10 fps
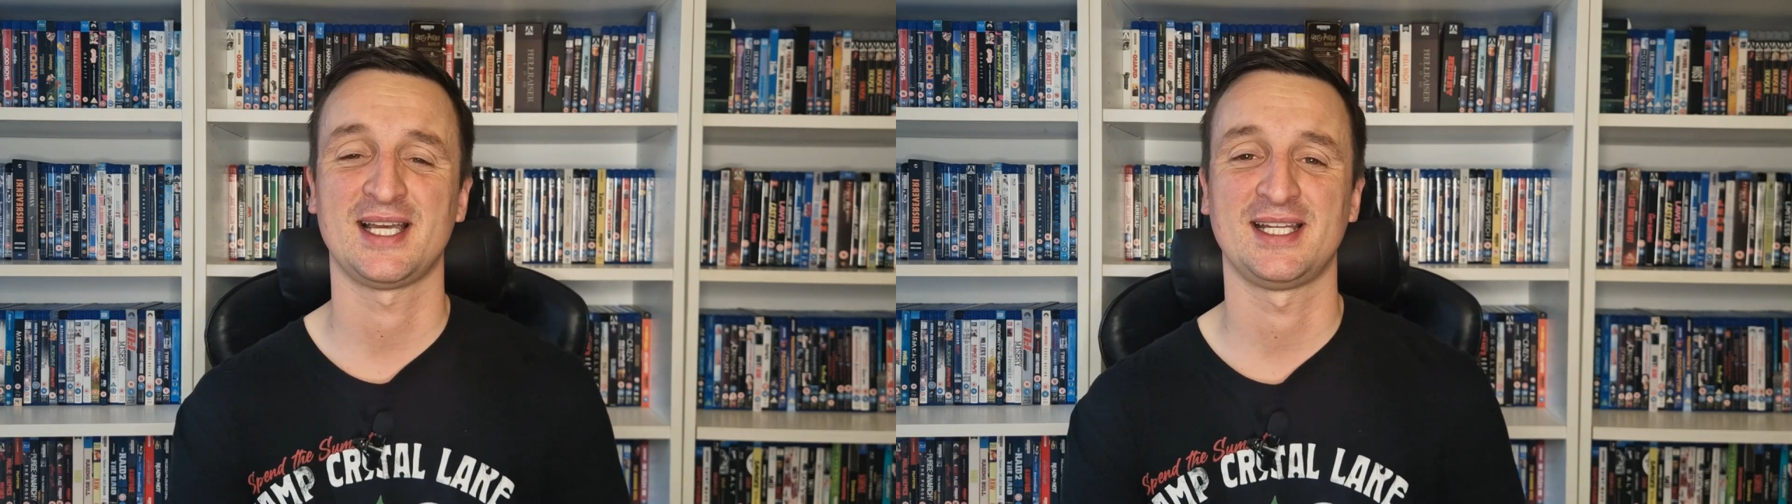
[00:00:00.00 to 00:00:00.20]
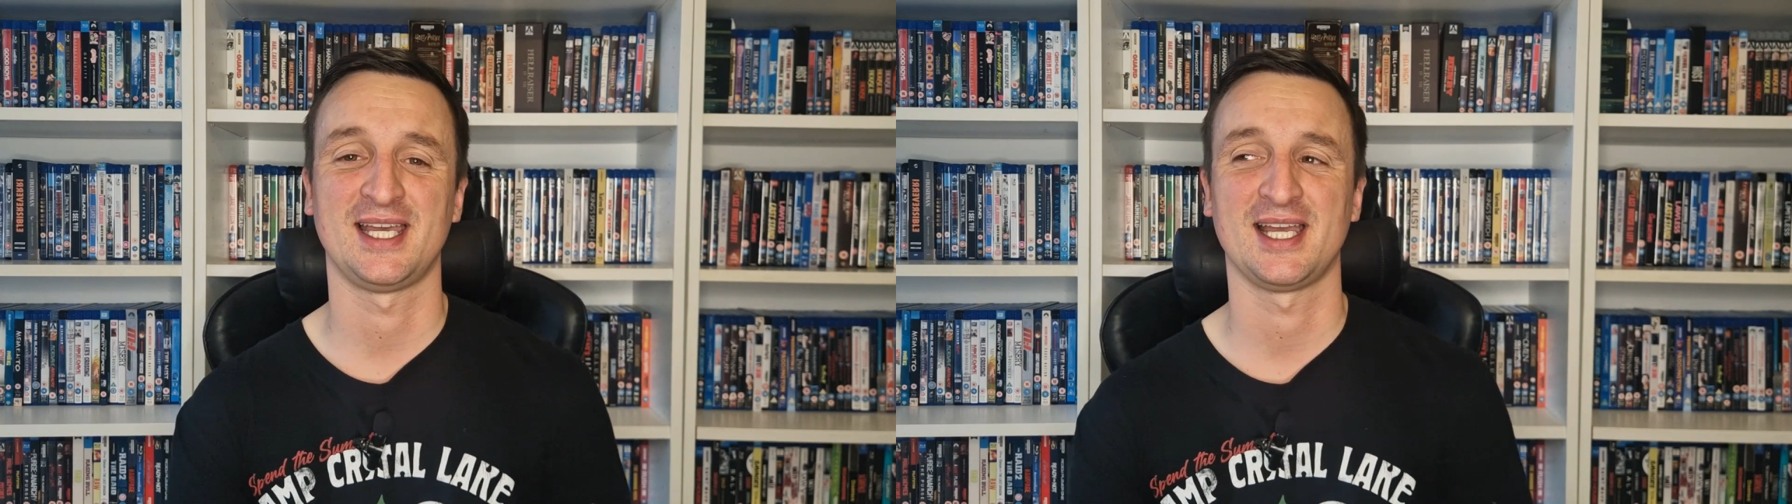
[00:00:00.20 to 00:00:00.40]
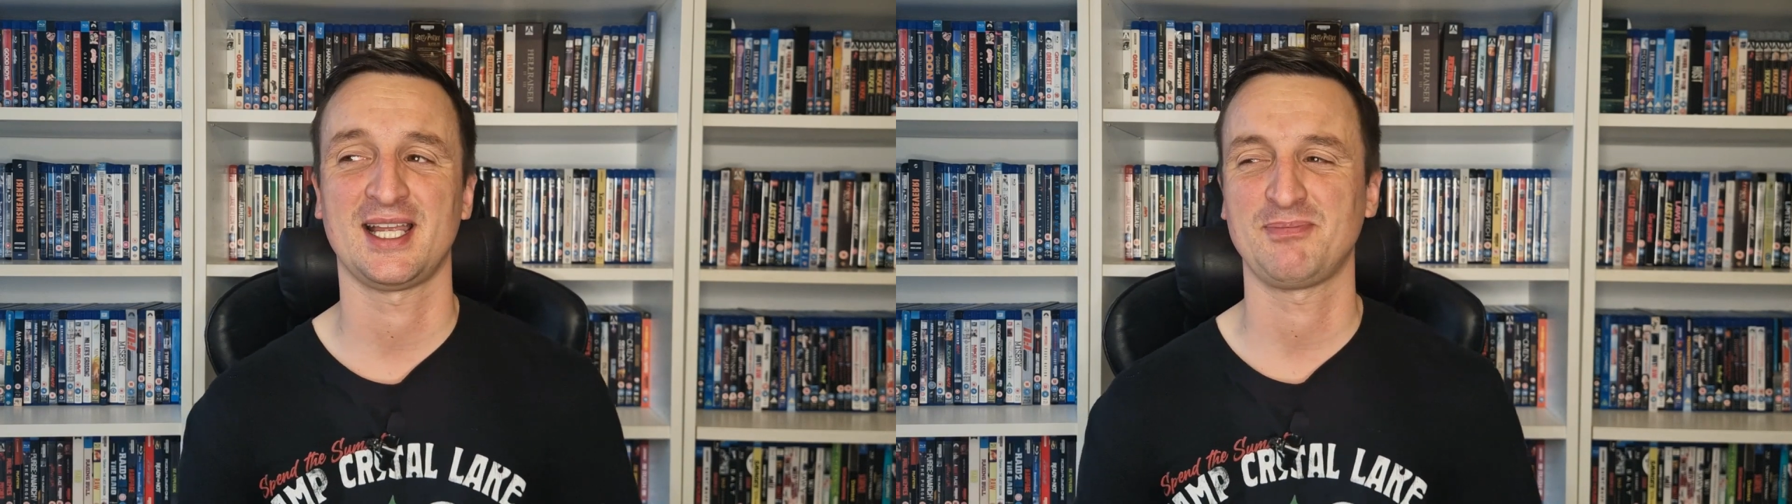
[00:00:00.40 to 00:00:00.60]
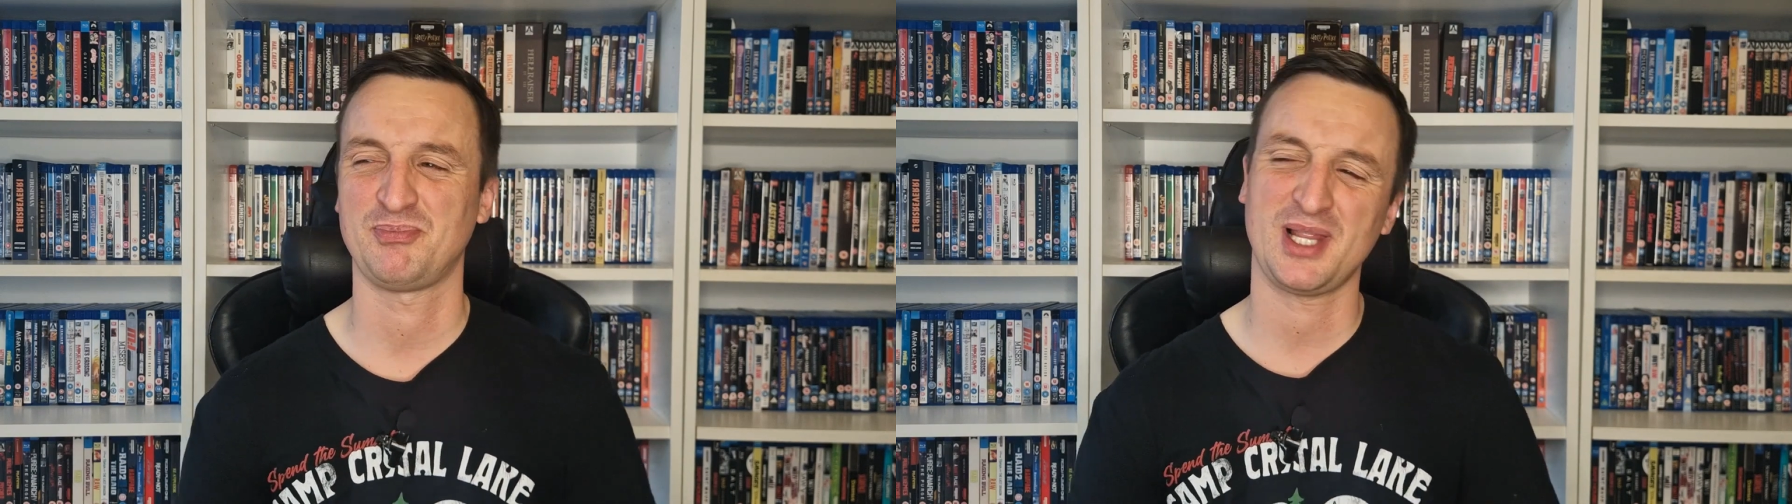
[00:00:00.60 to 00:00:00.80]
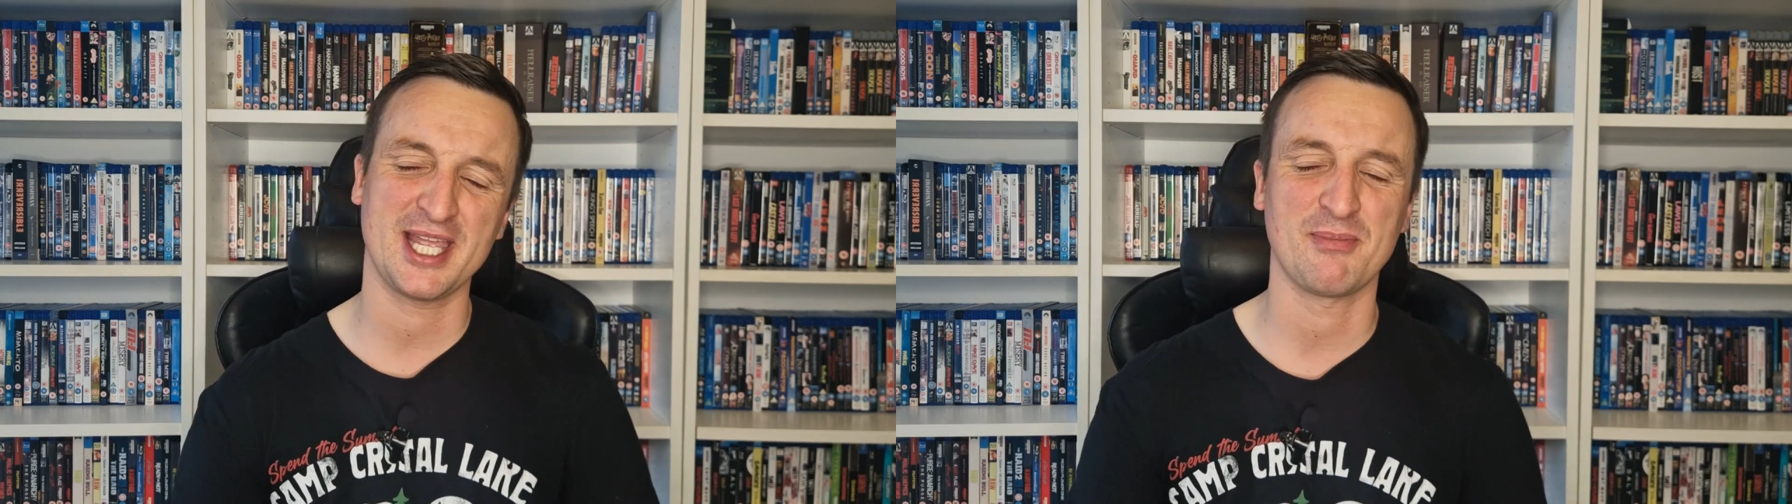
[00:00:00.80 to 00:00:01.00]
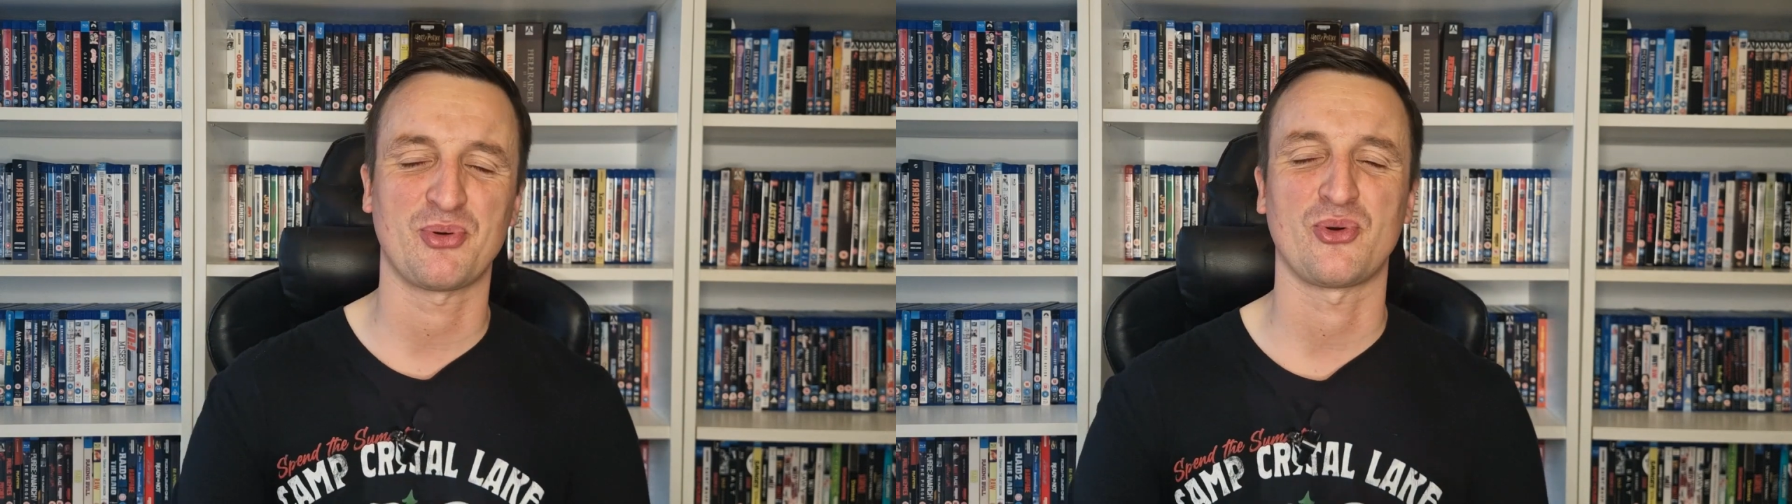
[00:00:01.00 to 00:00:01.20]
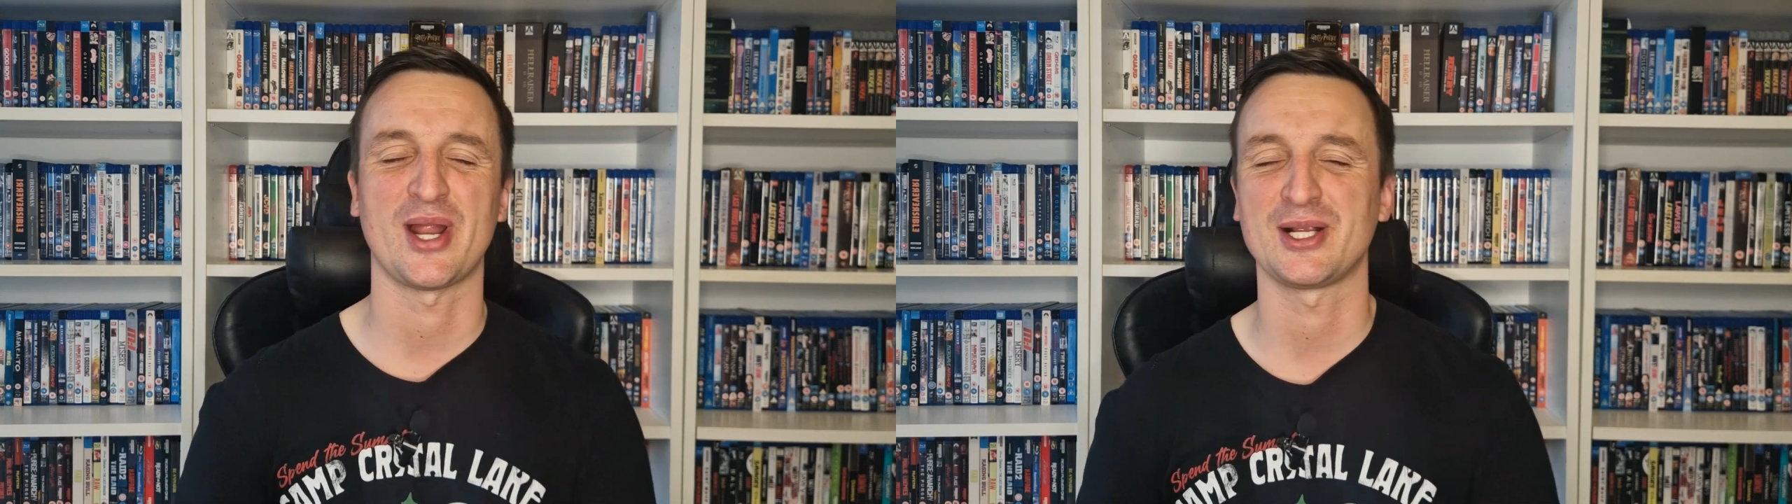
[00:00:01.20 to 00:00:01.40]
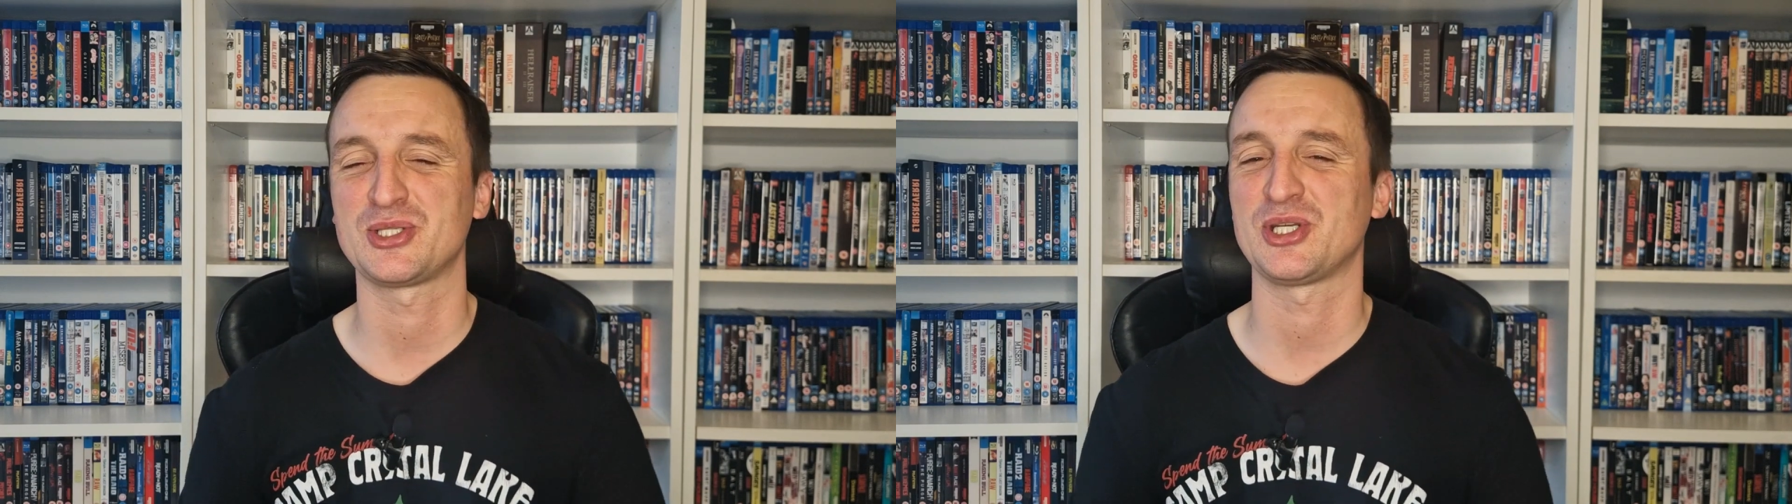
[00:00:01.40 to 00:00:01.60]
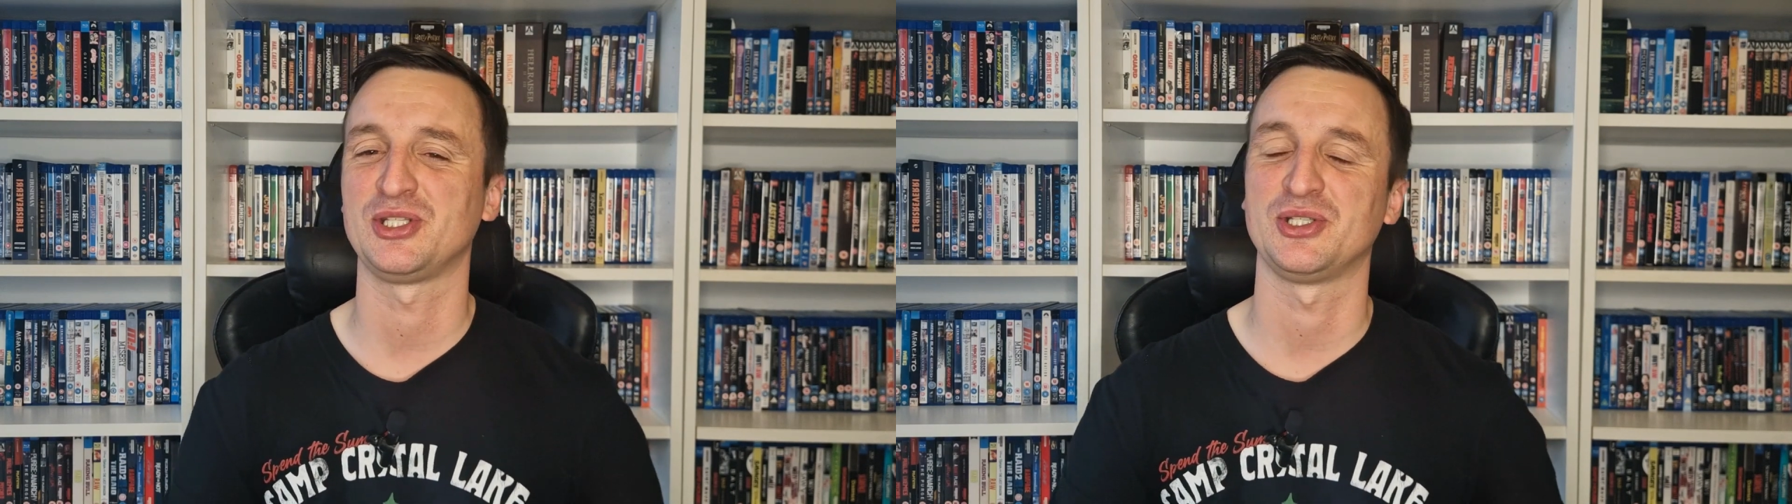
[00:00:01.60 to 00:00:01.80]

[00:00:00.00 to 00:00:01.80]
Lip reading: and they're playing pranks on